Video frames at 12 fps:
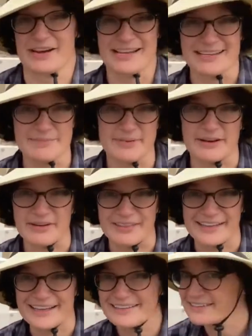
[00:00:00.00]
into bitter
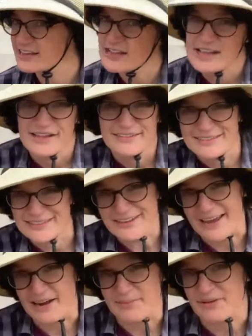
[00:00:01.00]
things, it's still
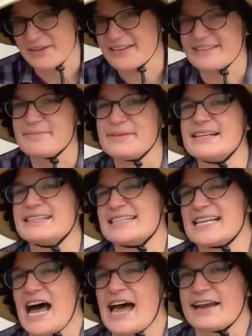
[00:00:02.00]
edible. It doesn't mean it's
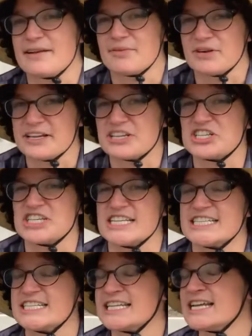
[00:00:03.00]
not edible. It's
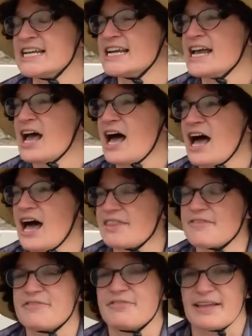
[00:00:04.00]
just the
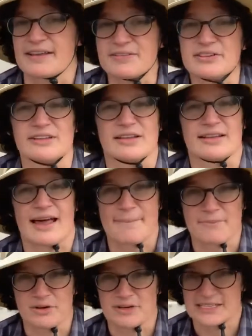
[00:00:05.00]
flavor is a lot
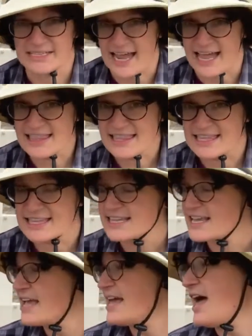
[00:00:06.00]
more intense.
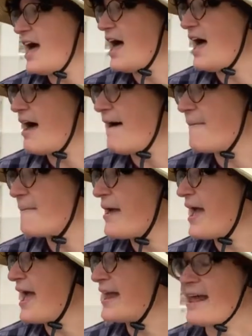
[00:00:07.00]

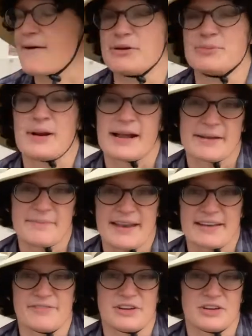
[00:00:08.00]
And I would recommend,
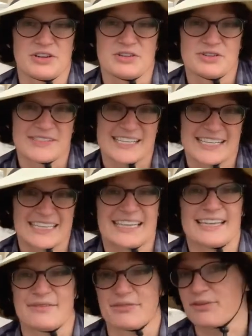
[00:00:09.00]
if you're using
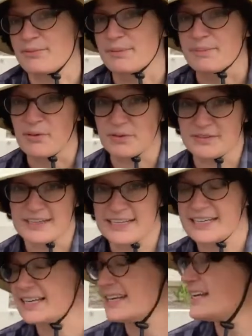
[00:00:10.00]
leaves from a bolted